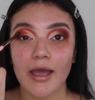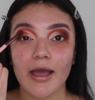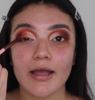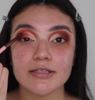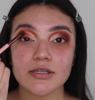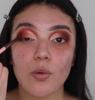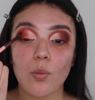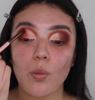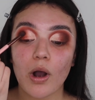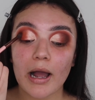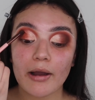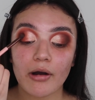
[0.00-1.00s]
And
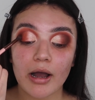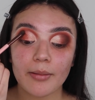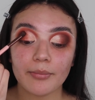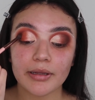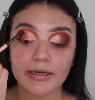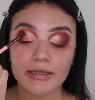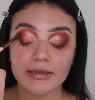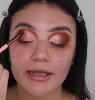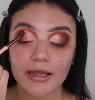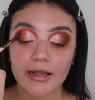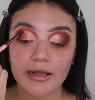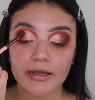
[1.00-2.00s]
while I'm blending
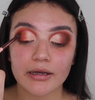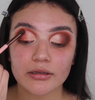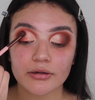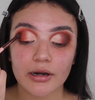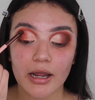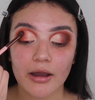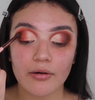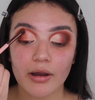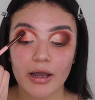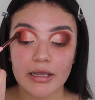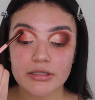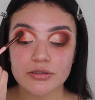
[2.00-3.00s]
that color
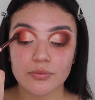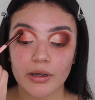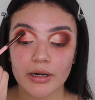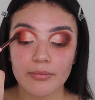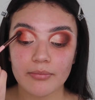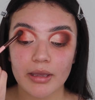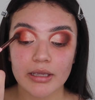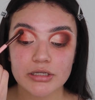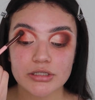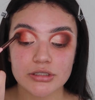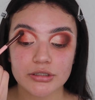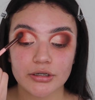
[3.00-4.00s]
out, I do want to make
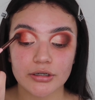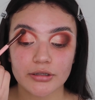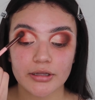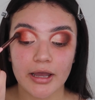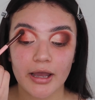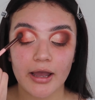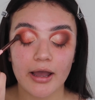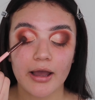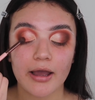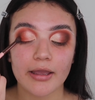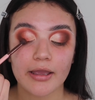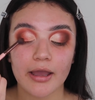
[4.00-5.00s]
sure that
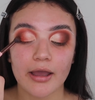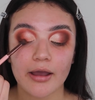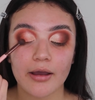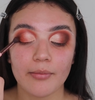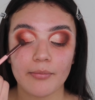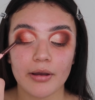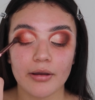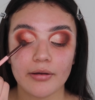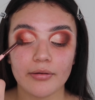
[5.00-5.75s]
I am